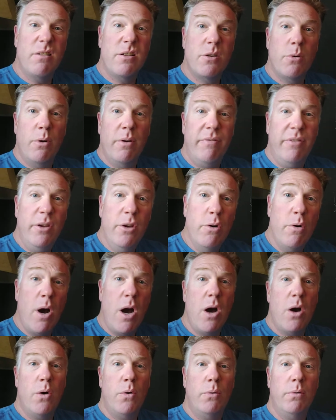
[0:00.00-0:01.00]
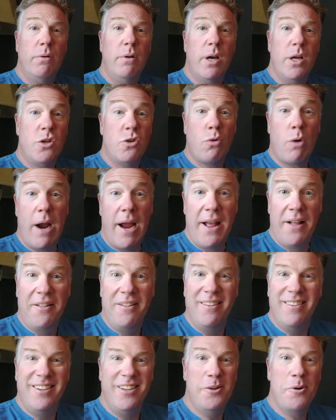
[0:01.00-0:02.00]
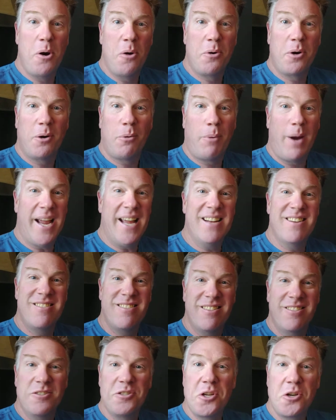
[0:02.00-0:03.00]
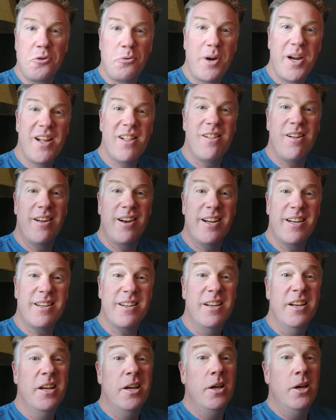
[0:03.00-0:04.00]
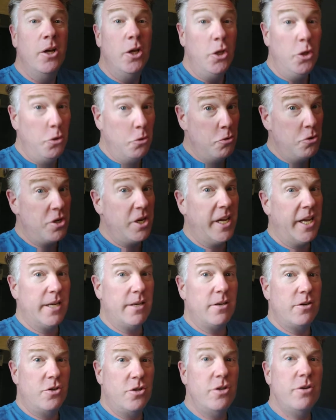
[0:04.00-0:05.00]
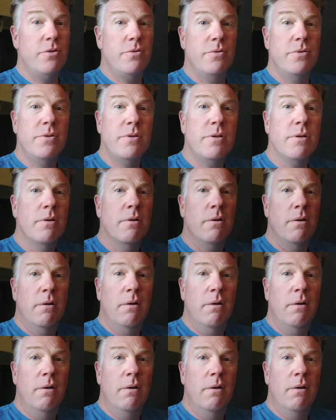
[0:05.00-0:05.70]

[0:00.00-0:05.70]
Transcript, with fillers: So if you own a trail, you own a ranch, there's a trail on it, you should get to choose